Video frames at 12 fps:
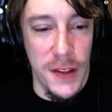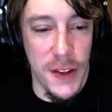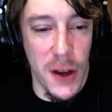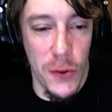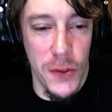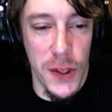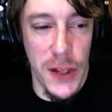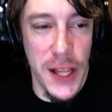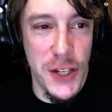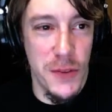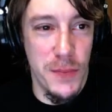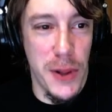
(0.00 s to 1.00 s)
So, the
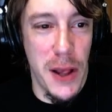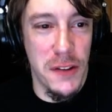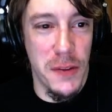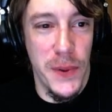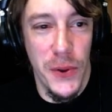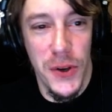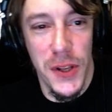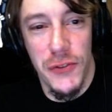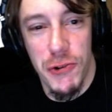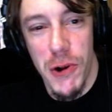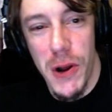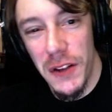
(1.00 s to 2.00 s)
alleged plausibility of
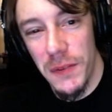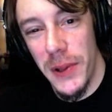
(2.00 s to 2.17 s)
Tron's